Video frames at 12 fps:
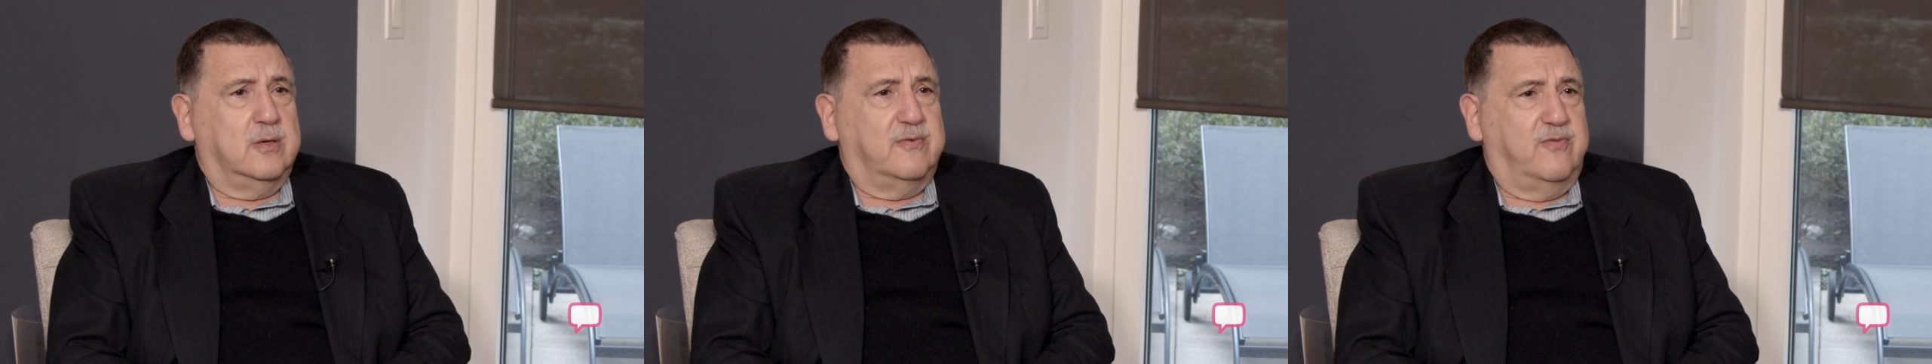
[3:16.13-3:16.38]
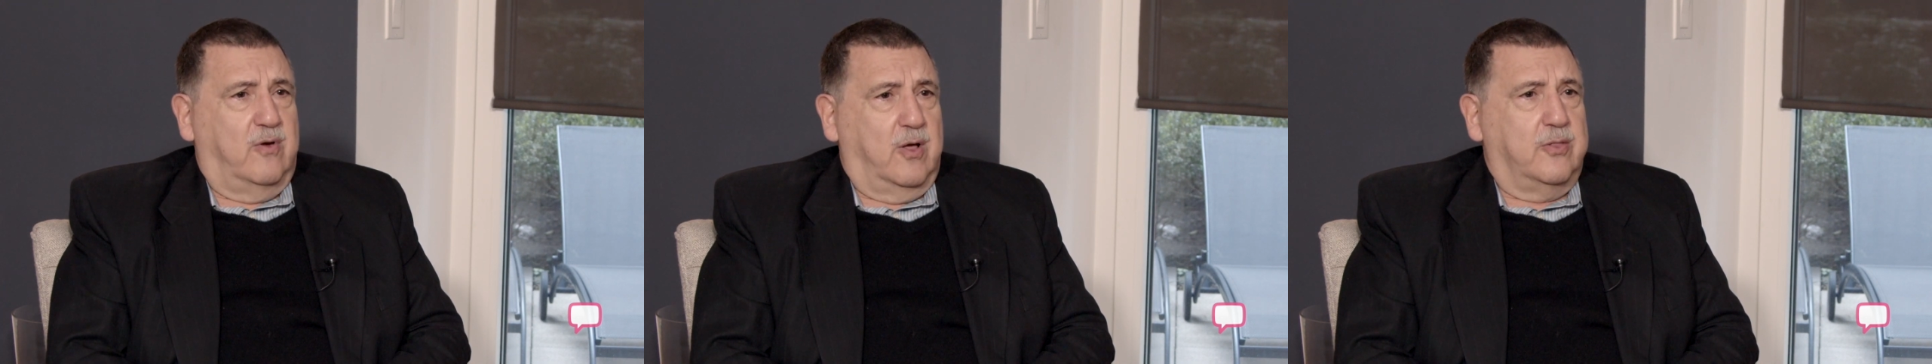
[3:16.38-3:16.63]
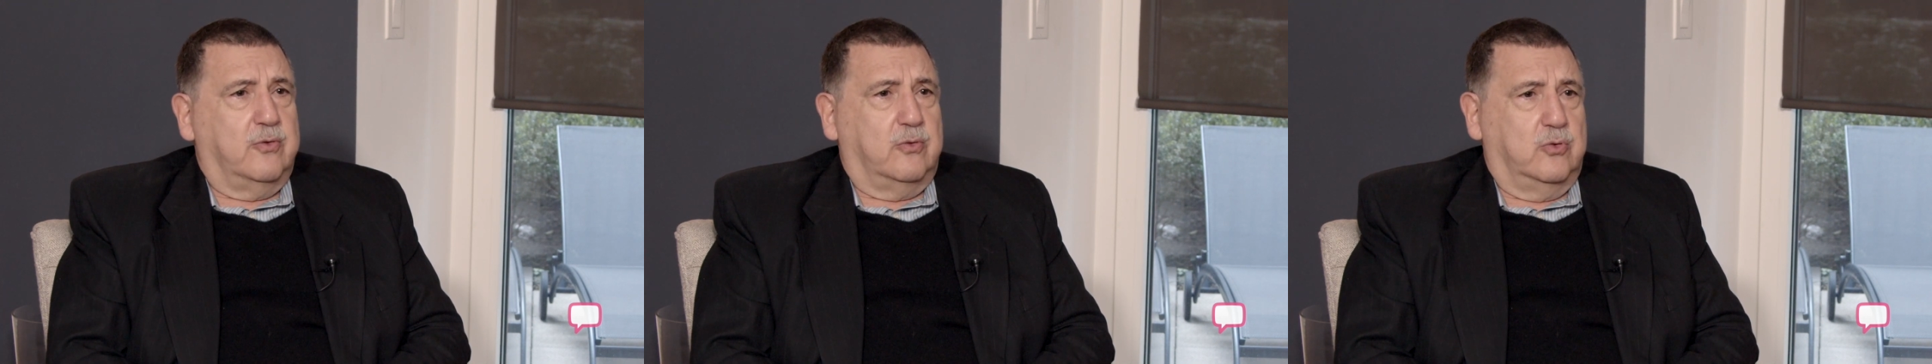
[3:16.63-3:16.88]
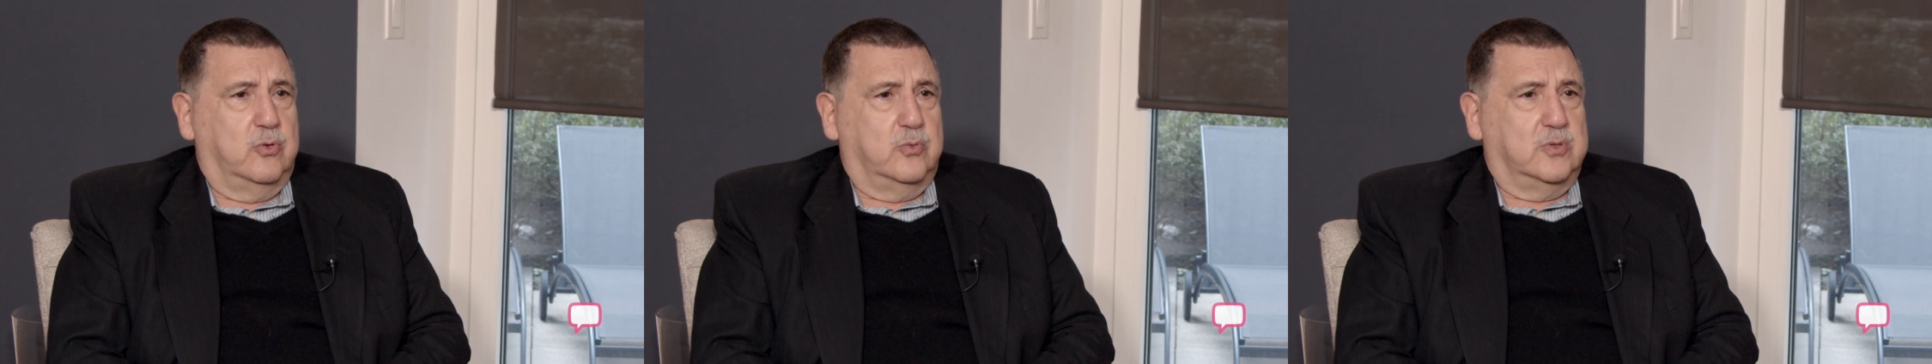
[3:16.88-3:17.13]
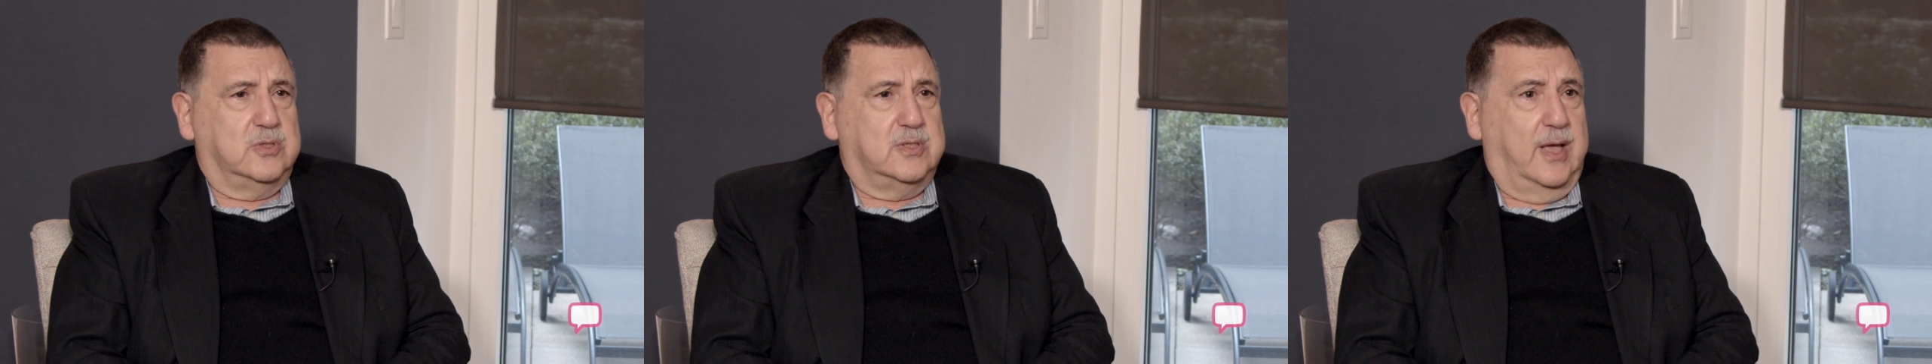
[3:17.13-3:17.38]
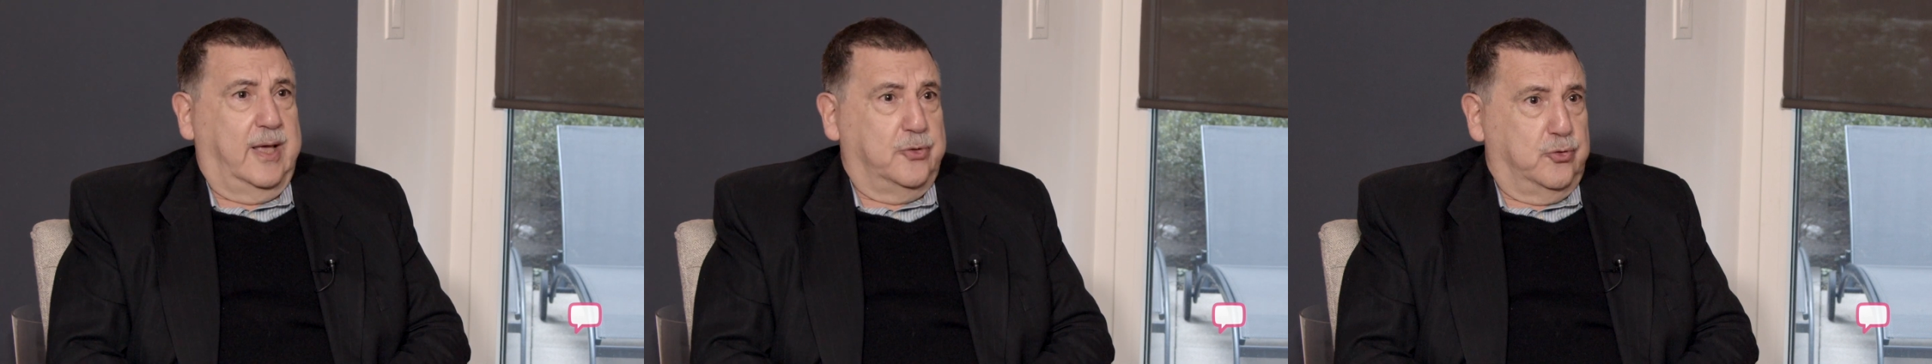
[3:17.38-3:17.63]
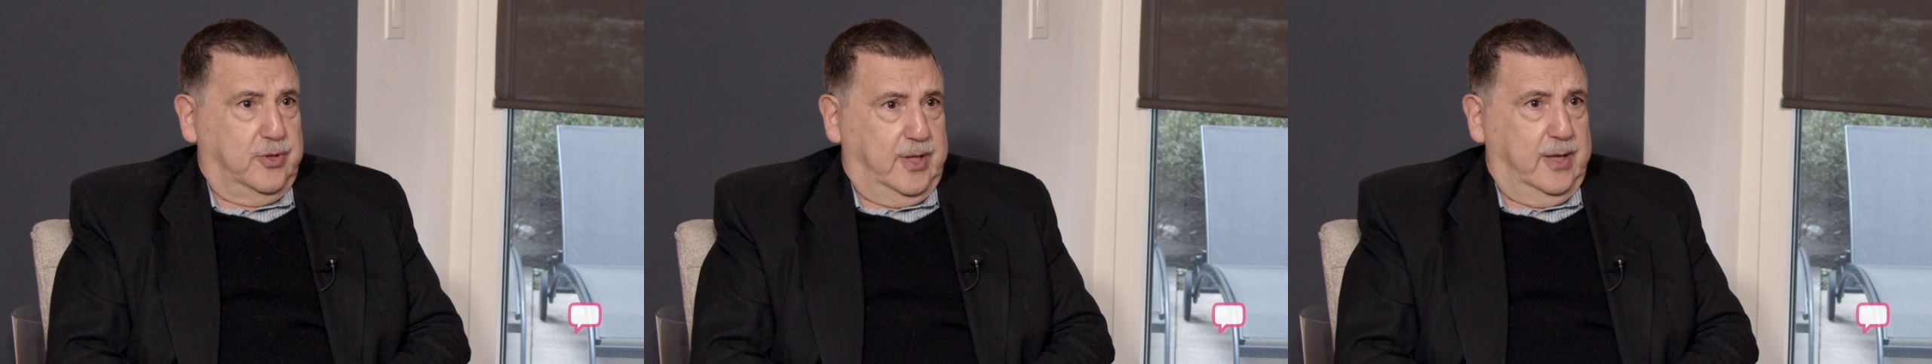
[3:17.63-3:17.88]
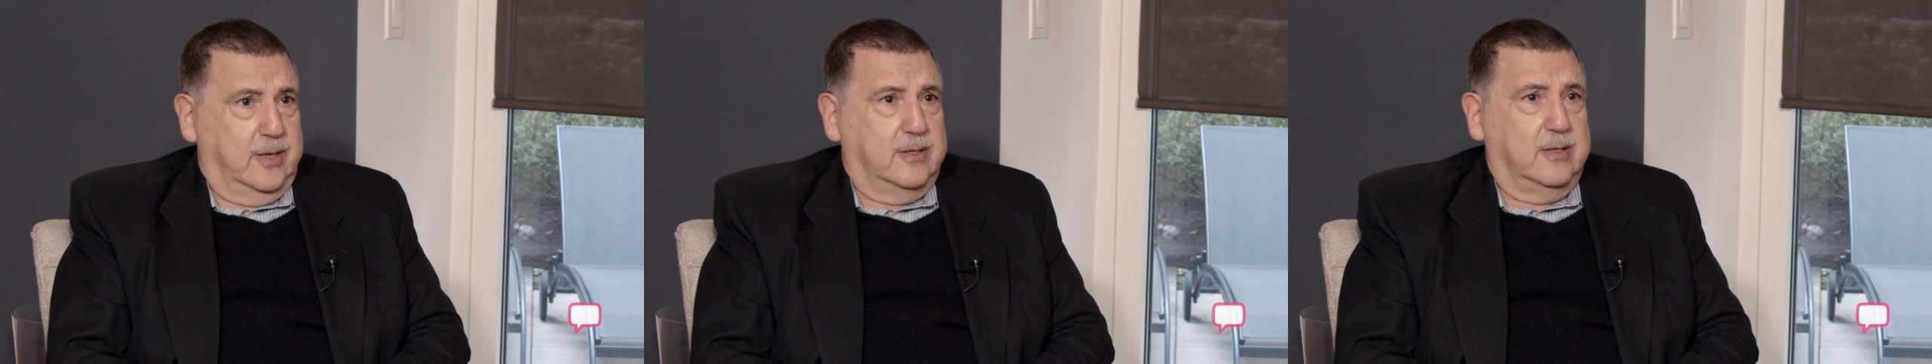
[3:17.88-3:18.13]
a father who was
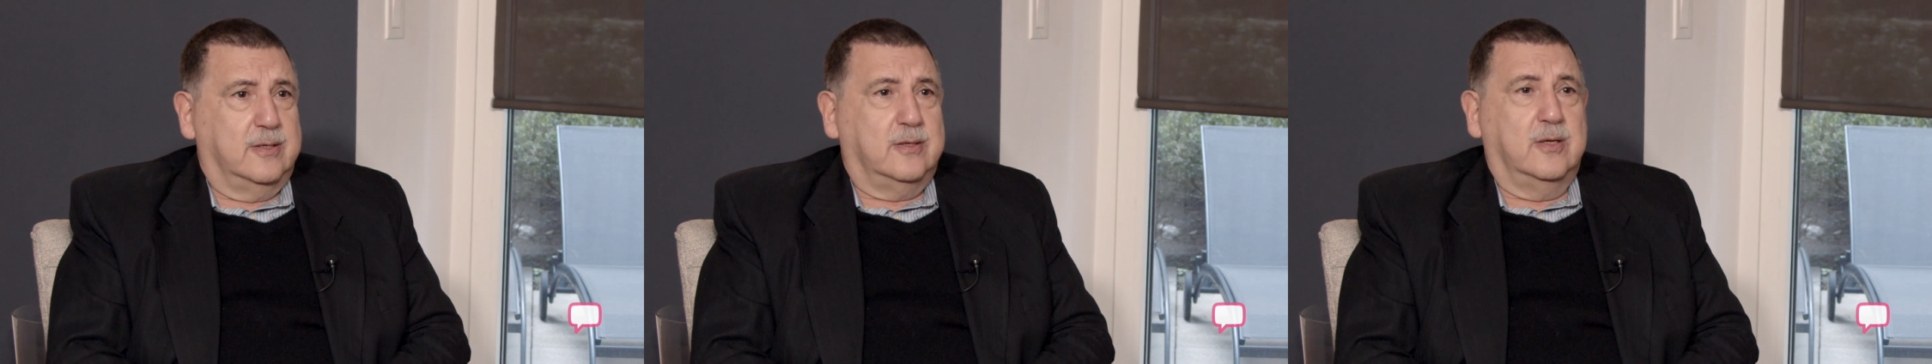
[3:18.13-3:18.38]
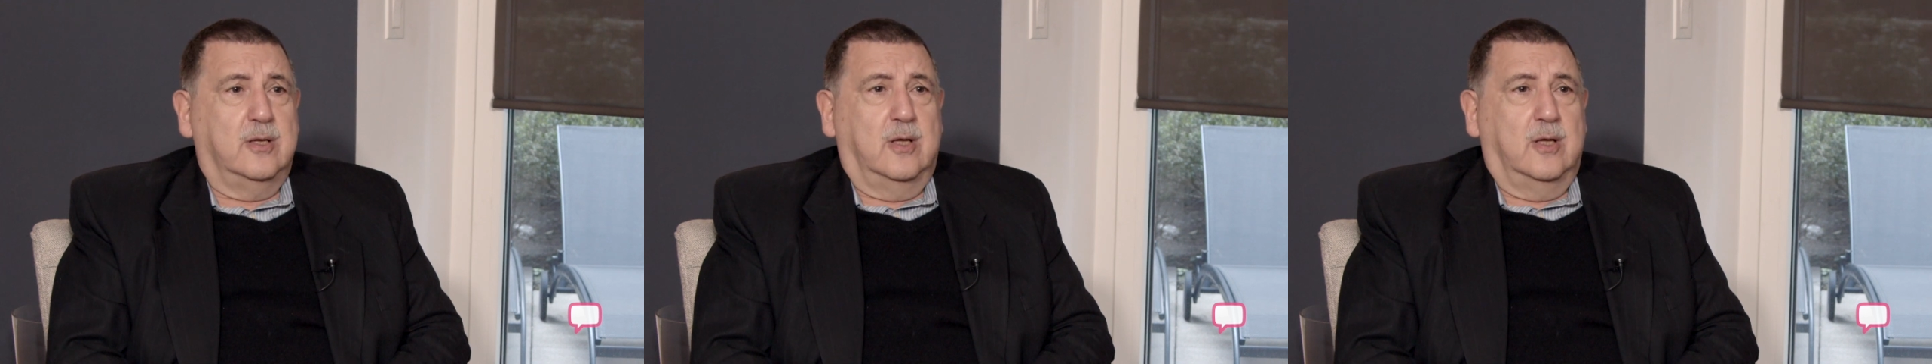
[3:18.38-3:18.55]
educated,